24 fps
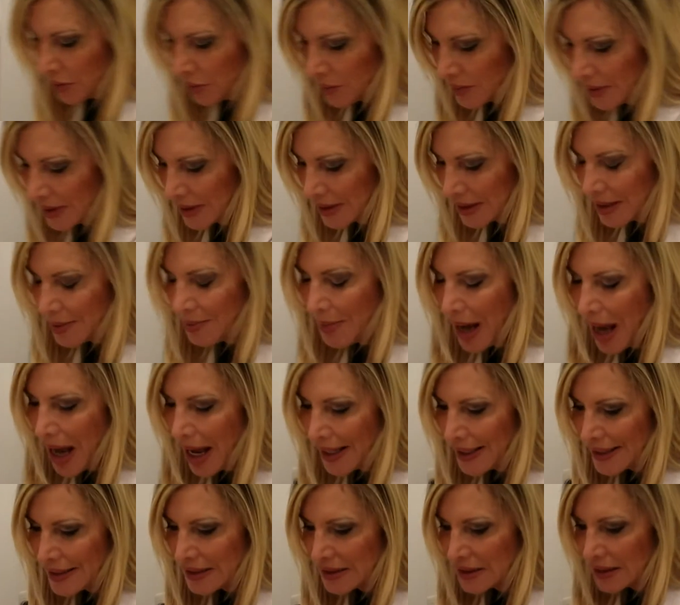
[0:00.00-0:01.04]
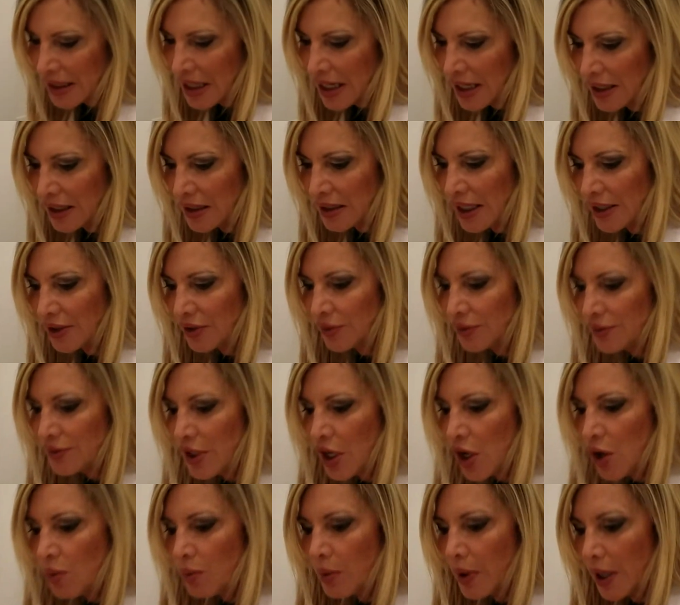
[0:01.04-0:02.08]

using some ice to kind of let her know